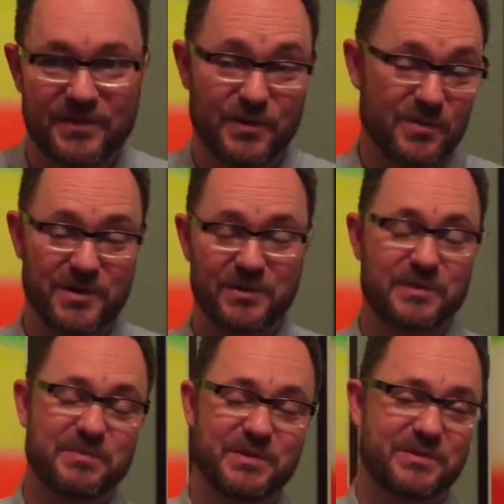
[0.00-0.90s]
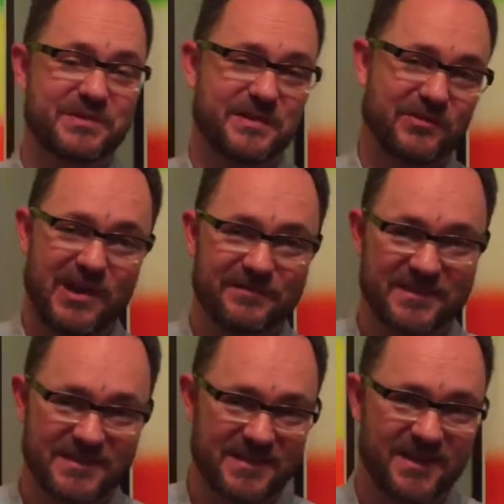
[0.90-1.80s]
There were no computers in the
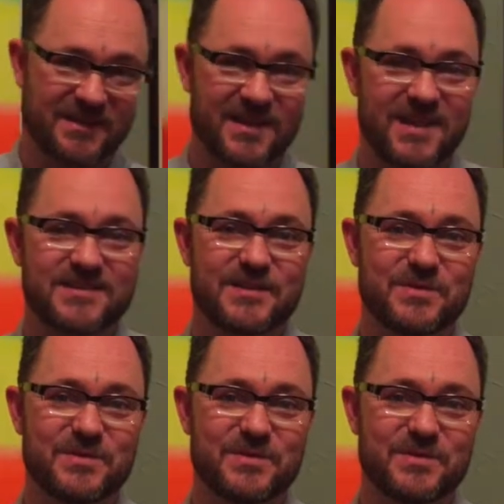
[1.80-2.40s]
graphic design class.